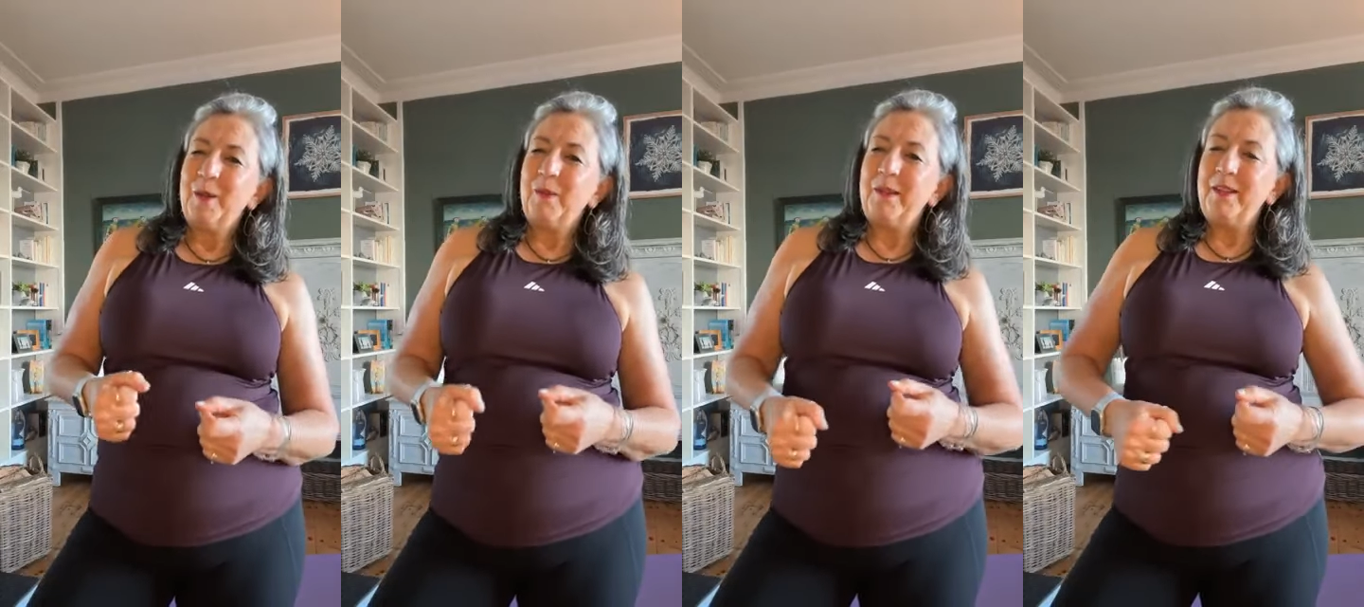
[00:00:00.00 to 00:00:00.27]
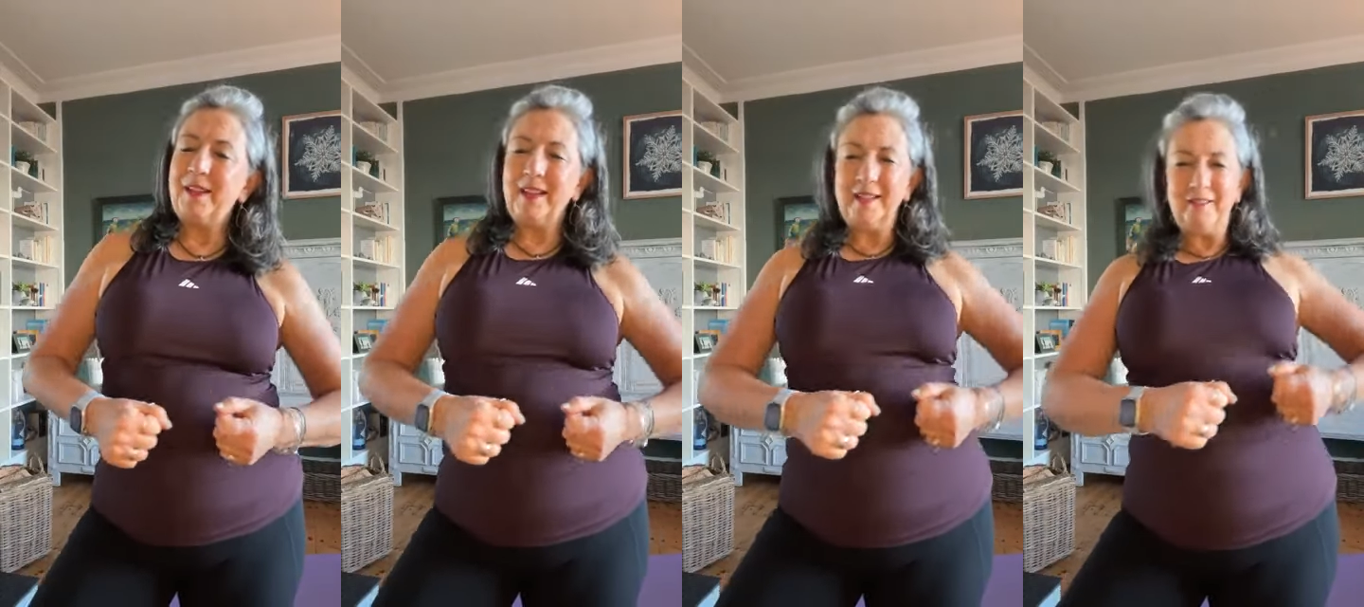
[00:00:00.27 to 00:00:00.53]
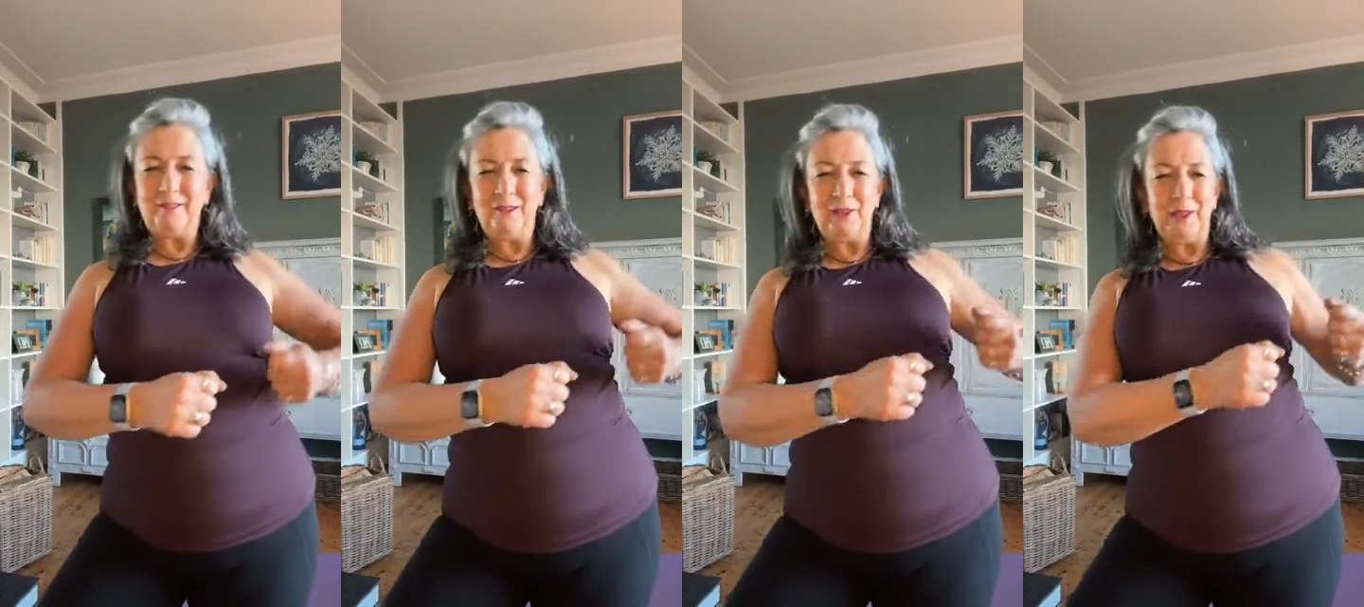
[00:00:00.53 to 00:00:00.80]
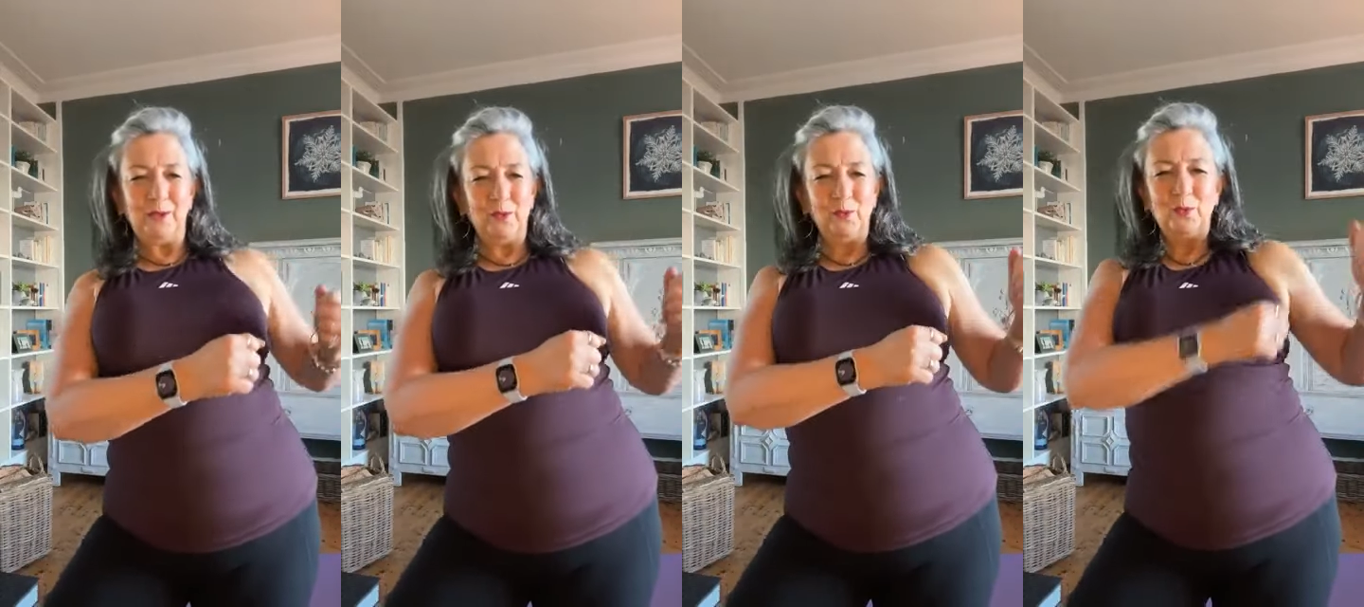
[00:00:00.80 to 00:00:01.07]
where you kind of go
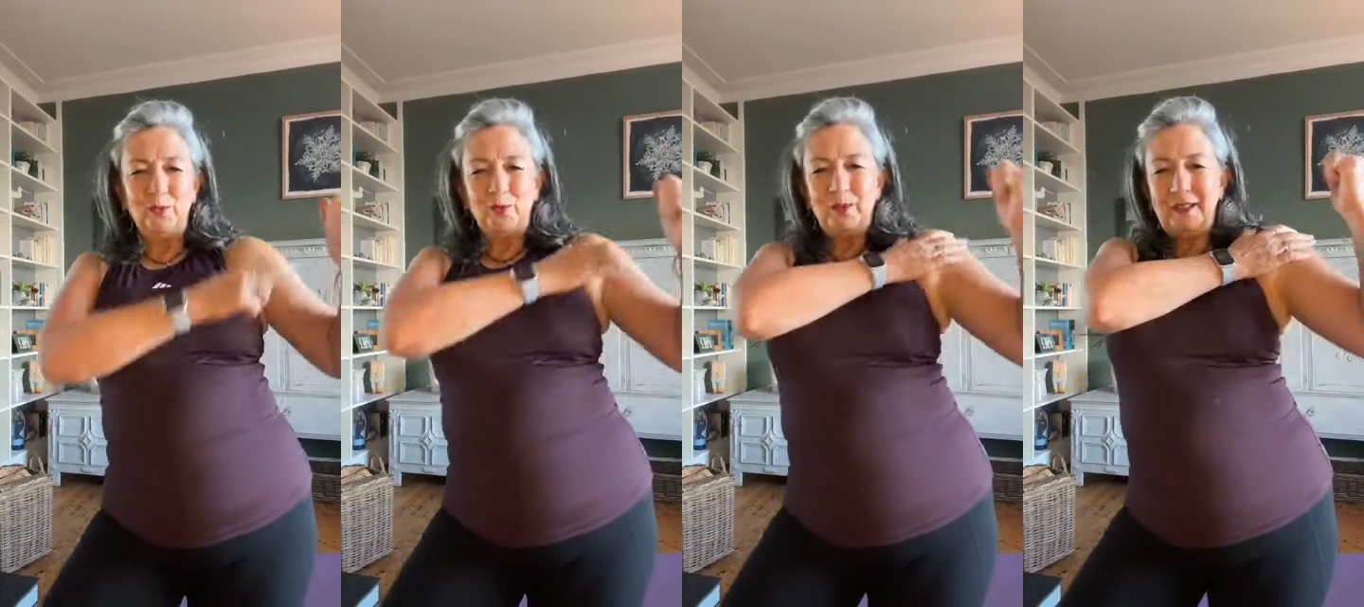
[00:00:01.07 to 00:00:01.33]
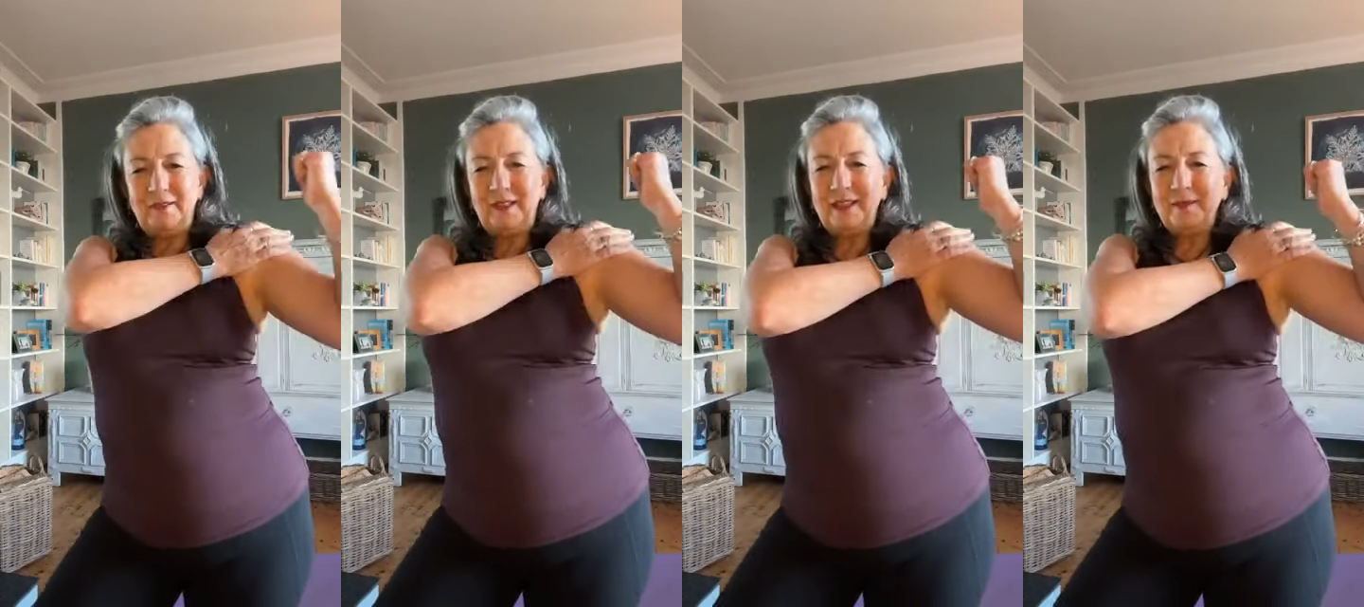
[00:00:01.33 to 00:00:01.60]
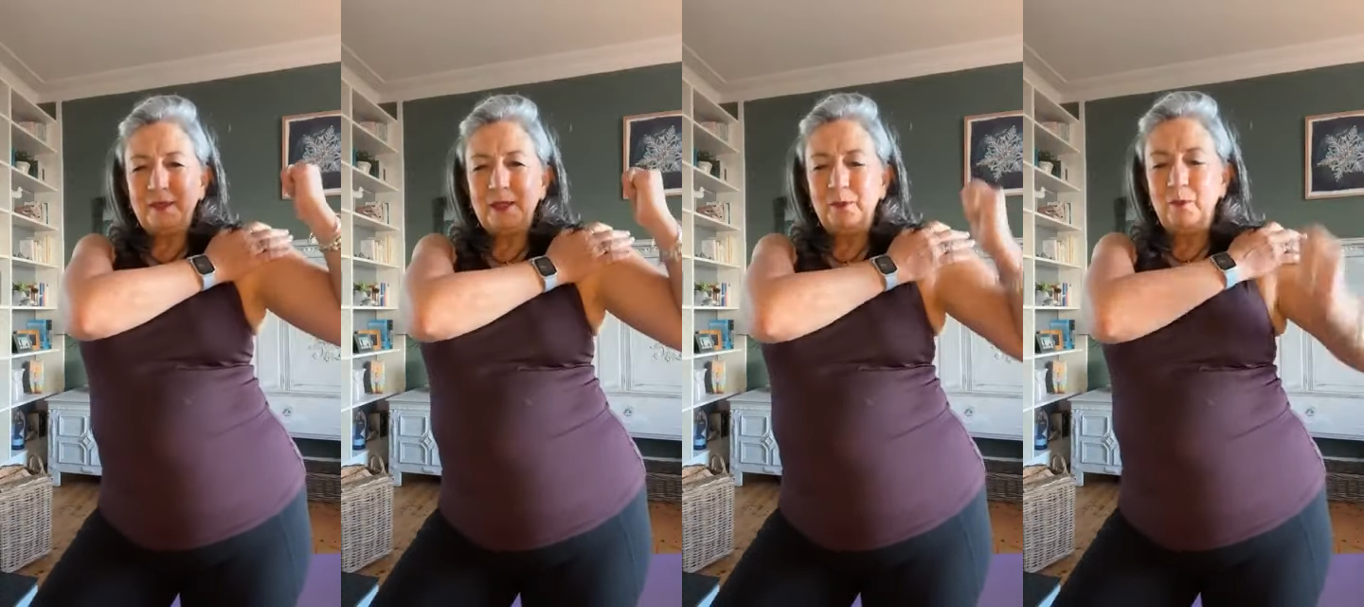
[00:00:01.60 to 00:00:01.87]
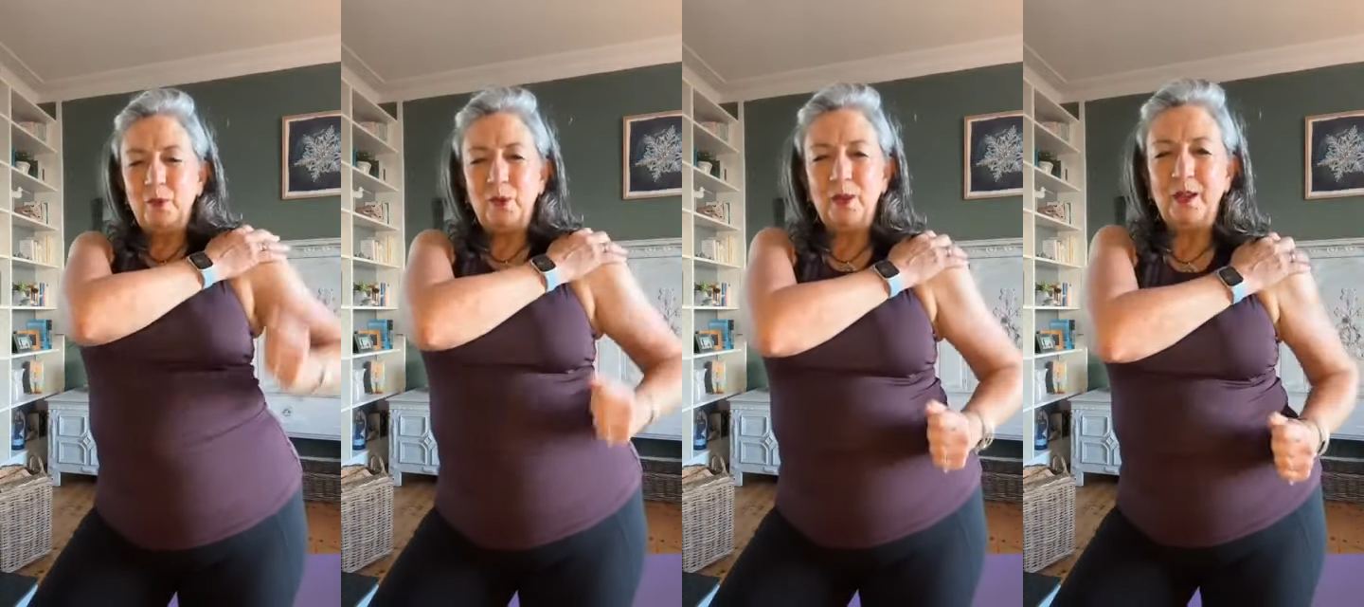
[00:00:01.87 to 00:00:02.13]
like, oh, I've done
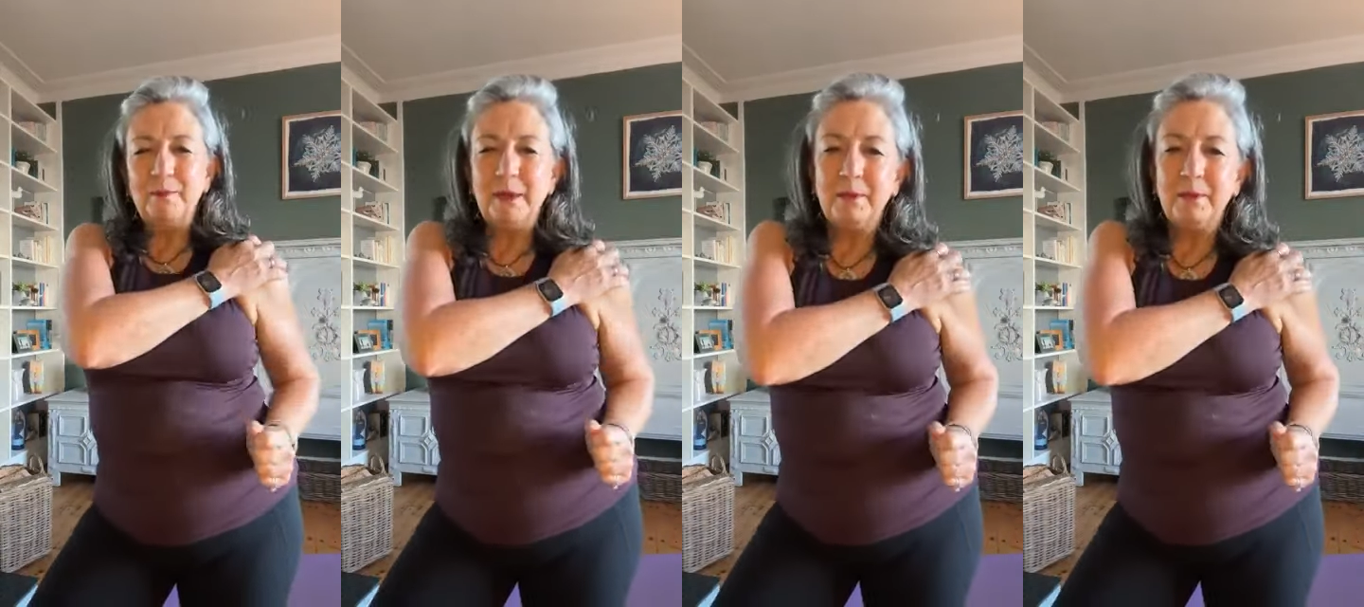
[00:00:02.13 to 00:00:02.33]
some work